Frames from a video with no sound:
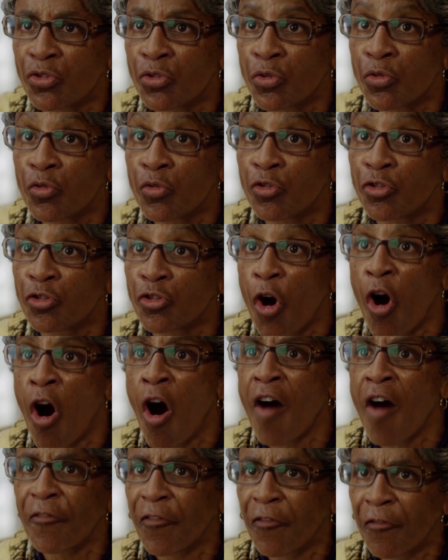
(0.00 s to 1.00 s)
do
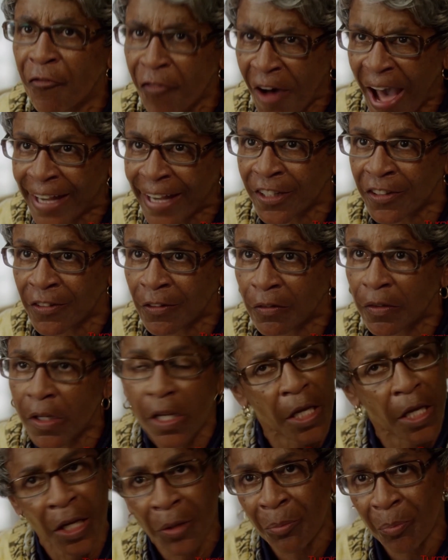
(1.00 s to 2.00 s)
your fighting
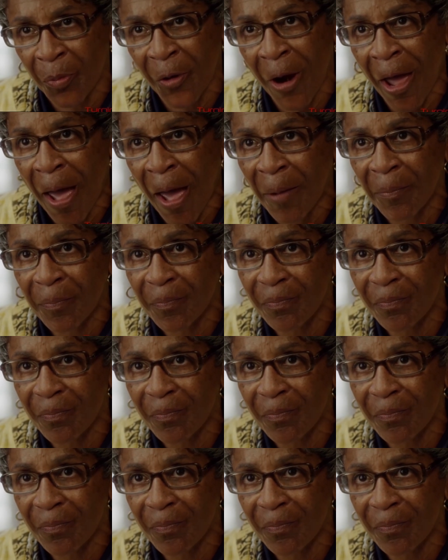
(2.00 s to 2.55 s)
in prayer.